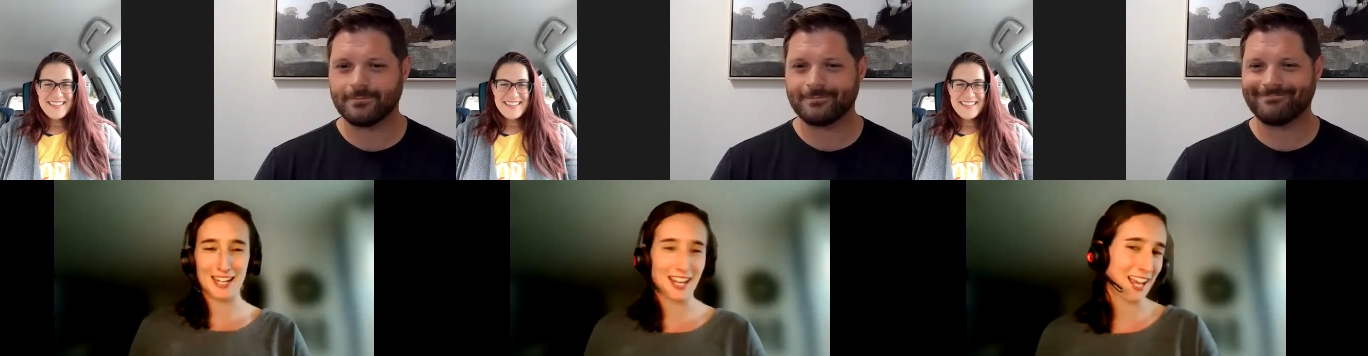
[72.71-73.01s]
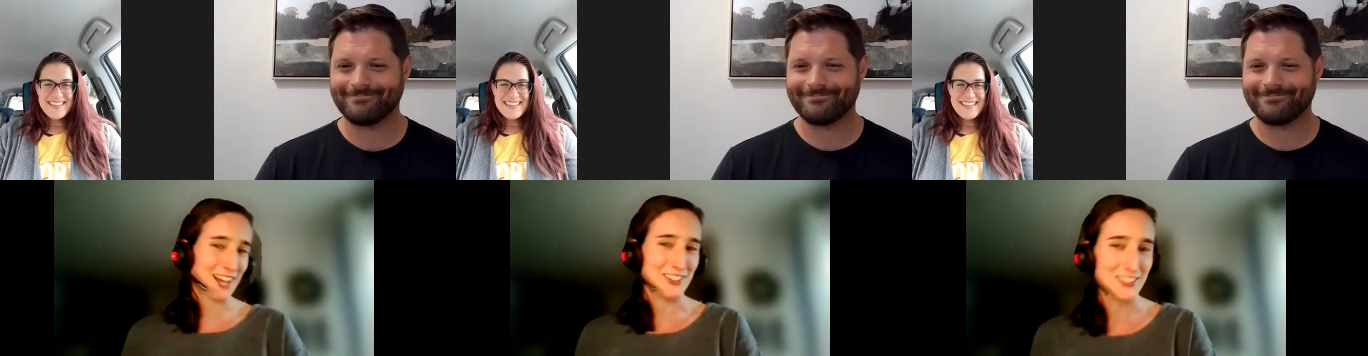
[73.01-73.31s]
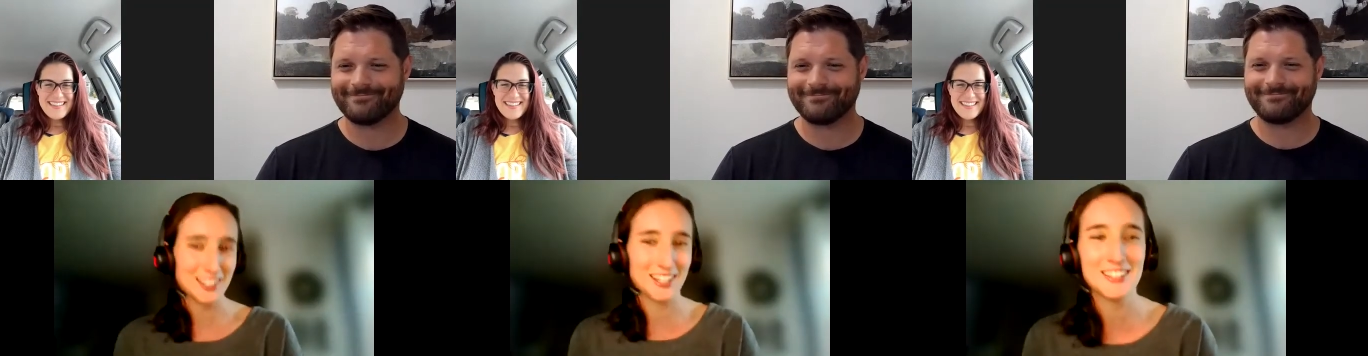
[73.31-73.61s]
Speaker 1: how?
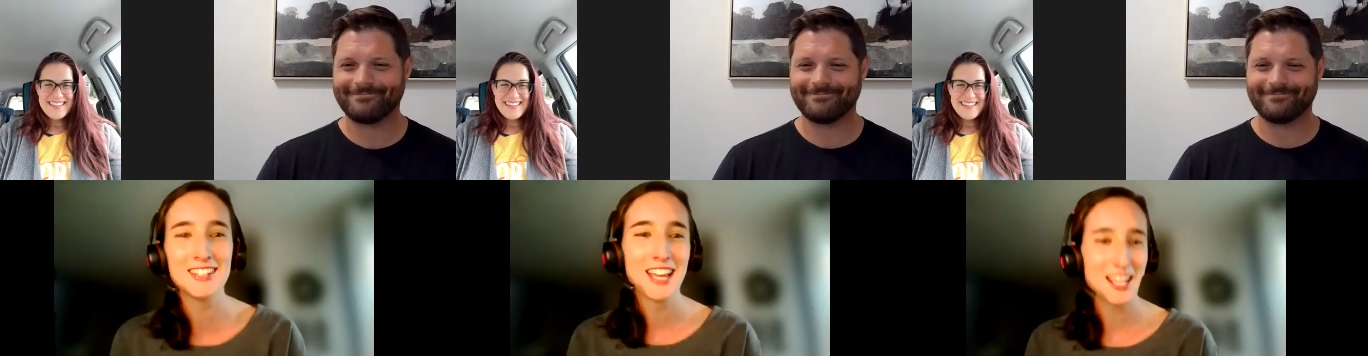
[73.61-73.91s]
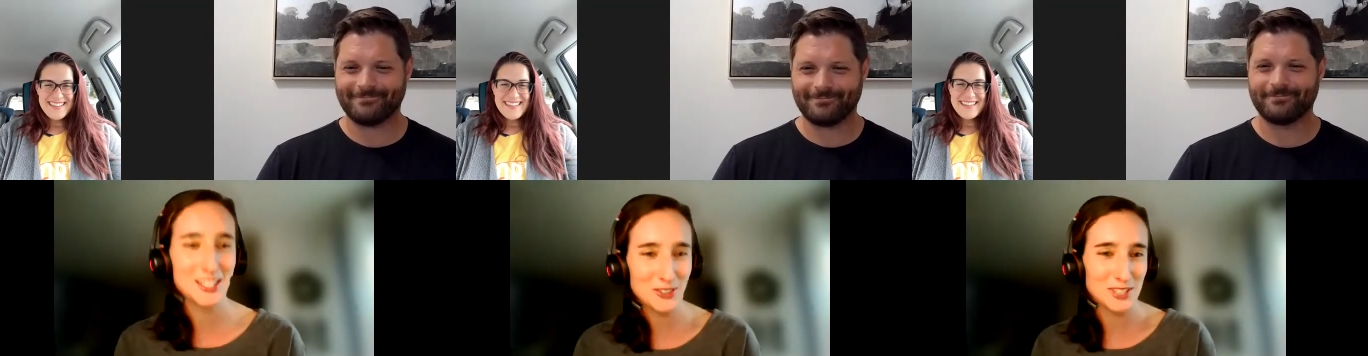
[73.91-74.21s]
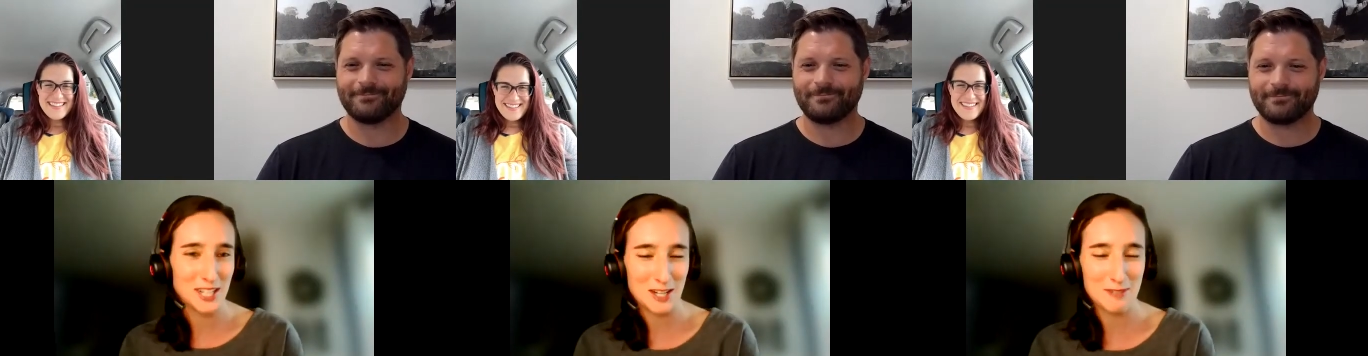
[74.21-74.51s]
You know, it's cool to
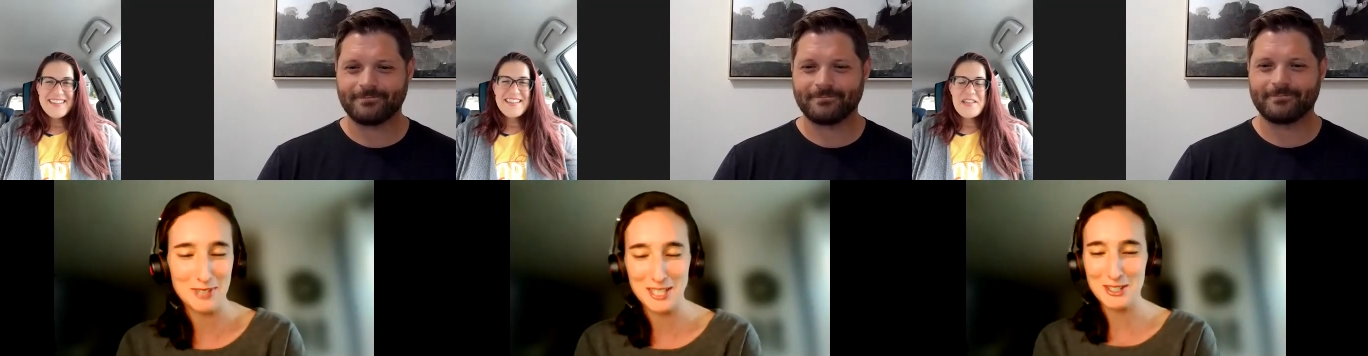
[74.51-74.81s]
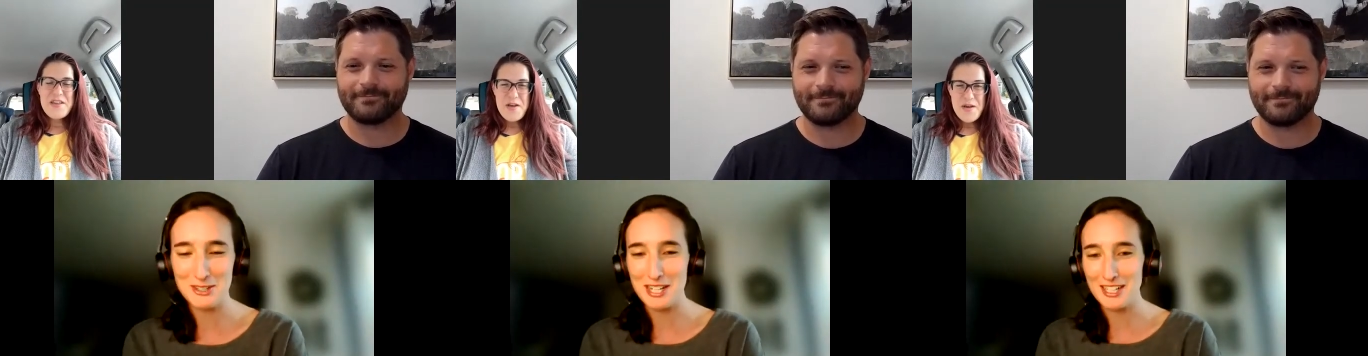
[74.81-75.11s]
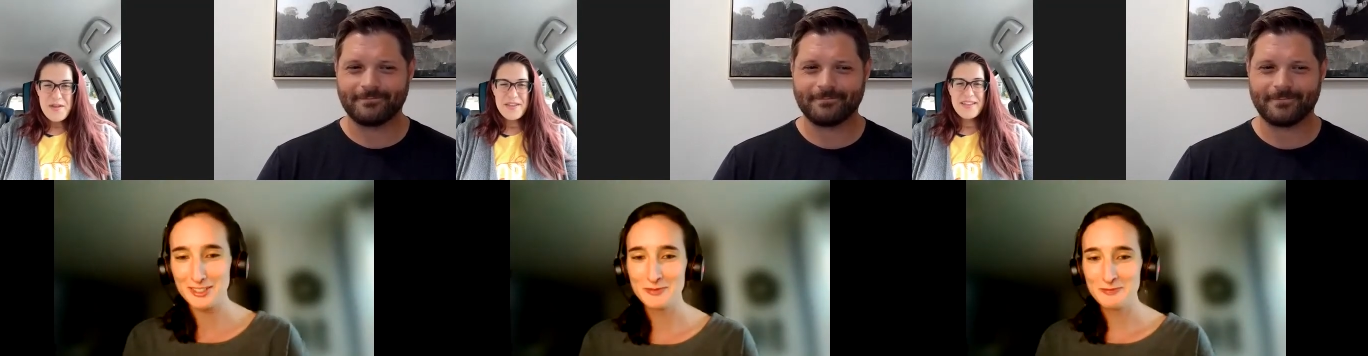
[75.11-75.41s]
hear everybody's story.
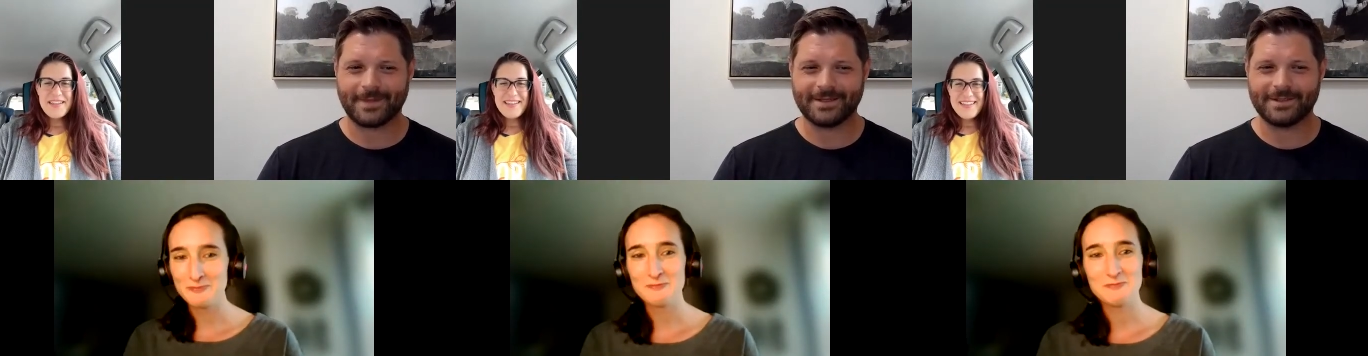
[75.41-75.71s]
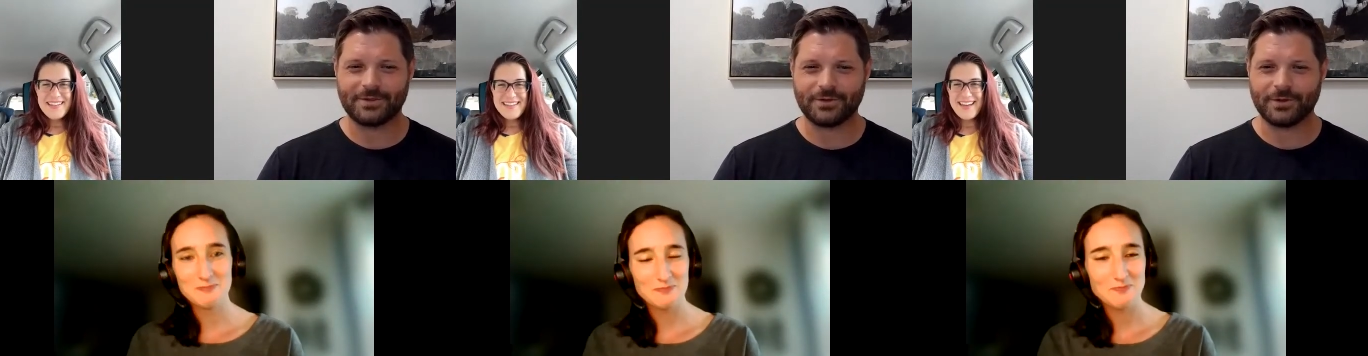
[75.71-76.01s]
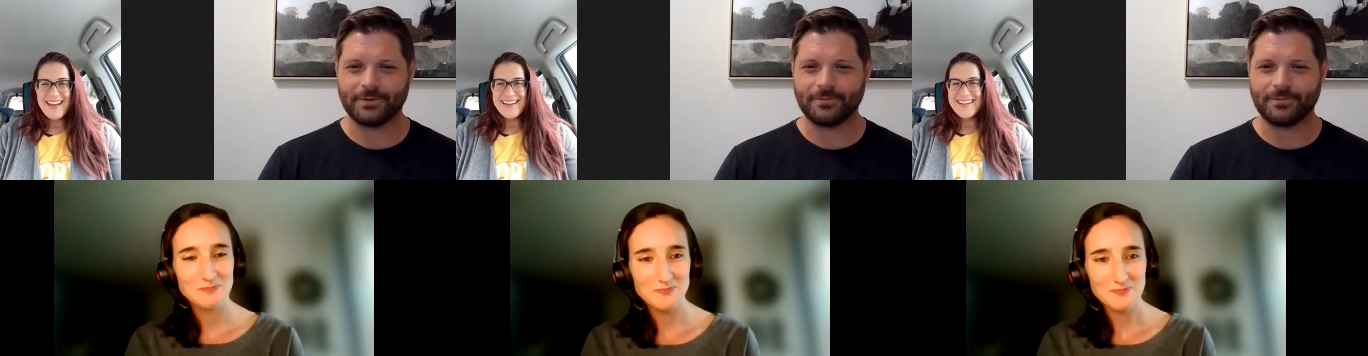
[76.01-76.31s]
Speaker 2: It's true.
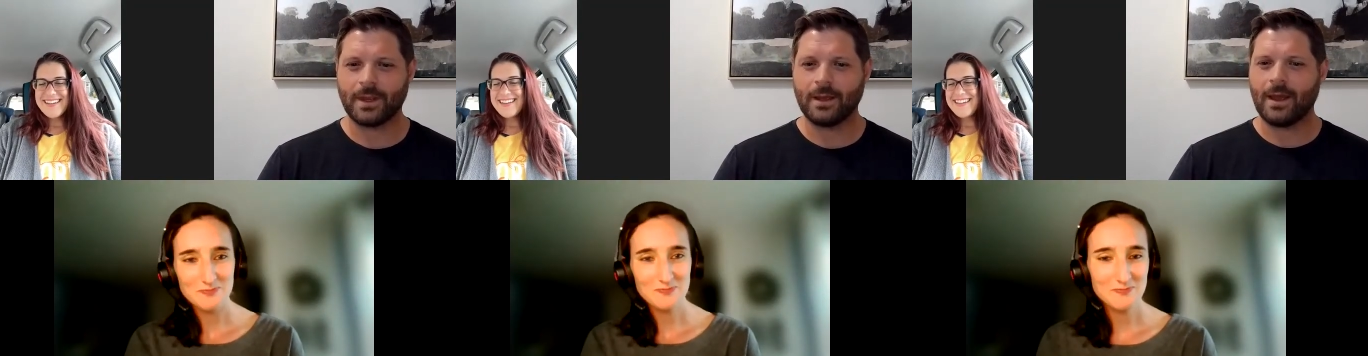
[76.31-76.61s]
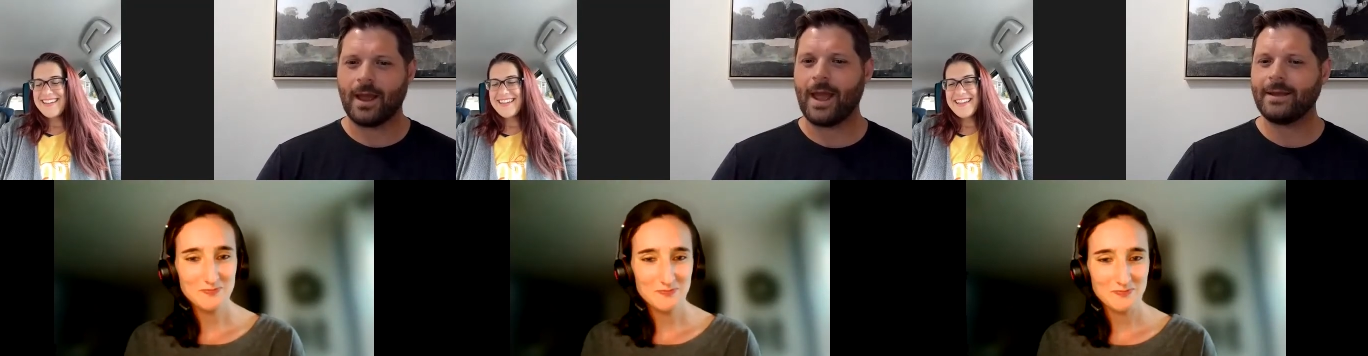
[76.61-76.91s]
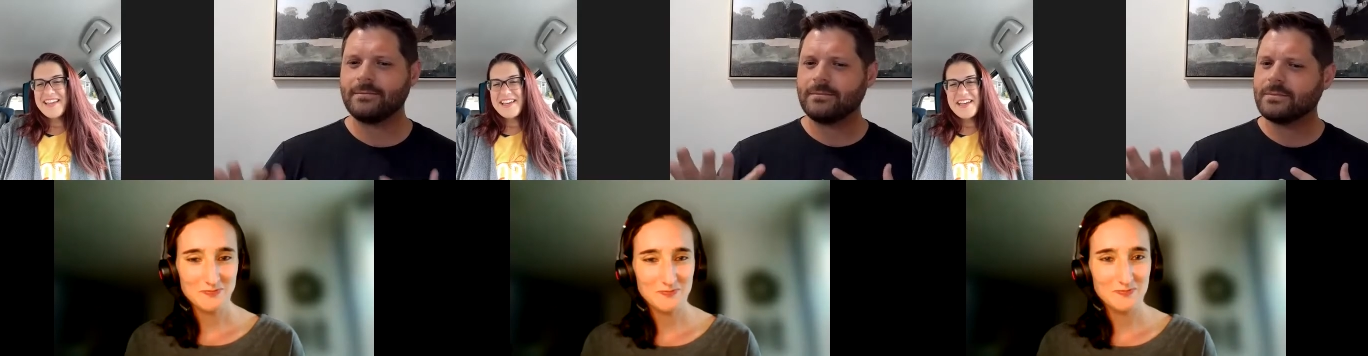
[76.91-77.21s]
Yeah.
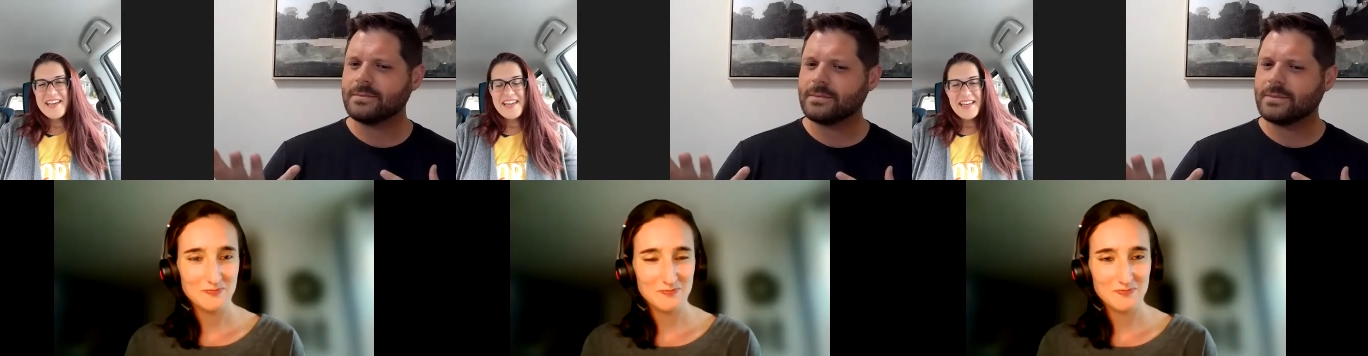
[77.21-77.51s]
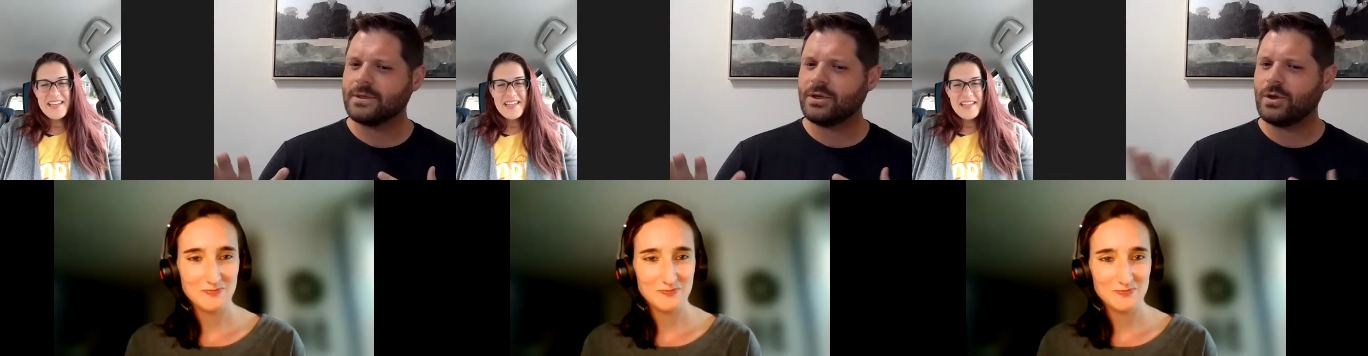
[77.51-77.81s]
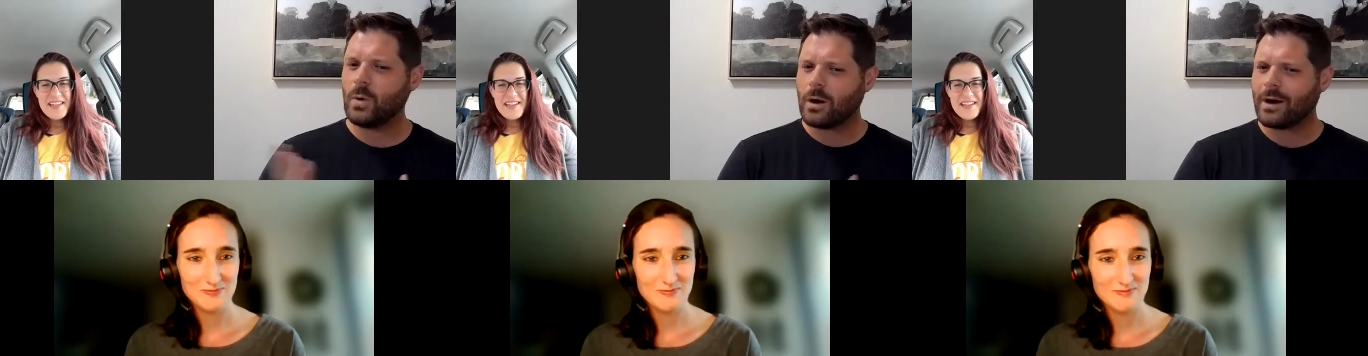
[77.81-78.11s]
Hey,
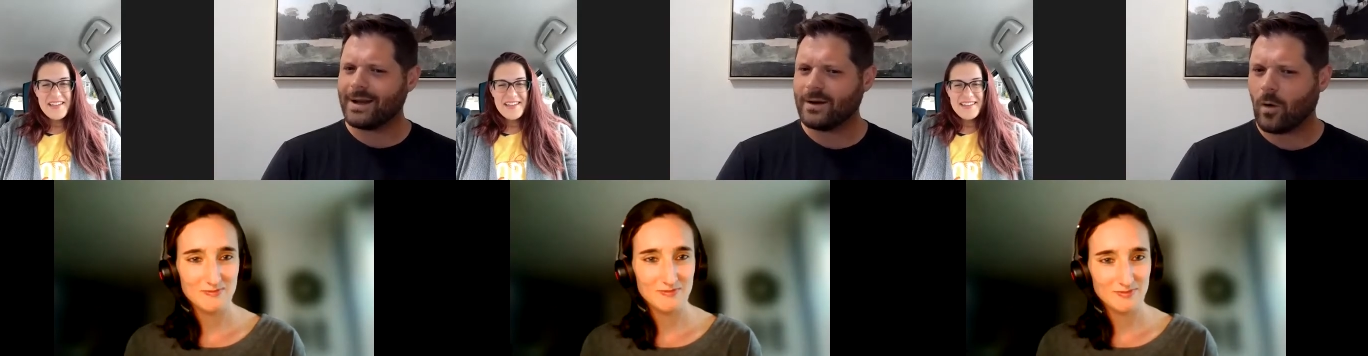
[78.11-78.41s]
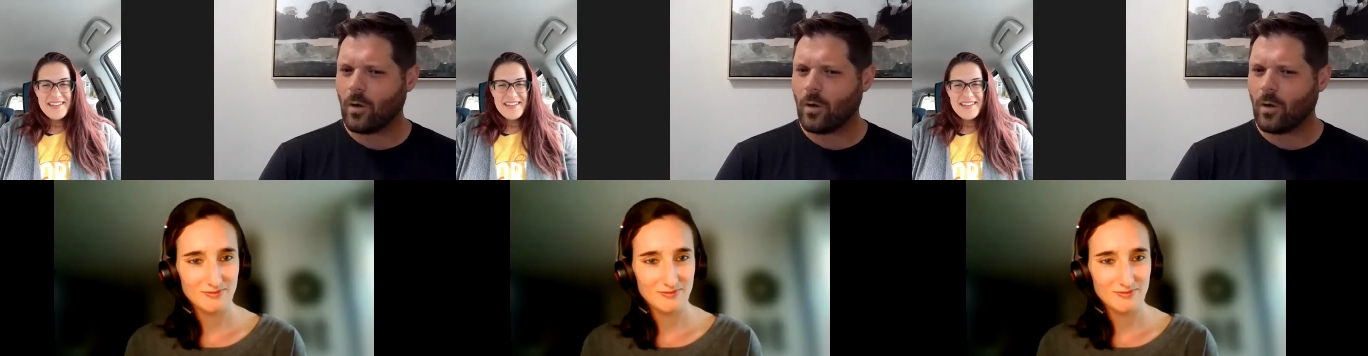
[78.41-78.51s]
you are on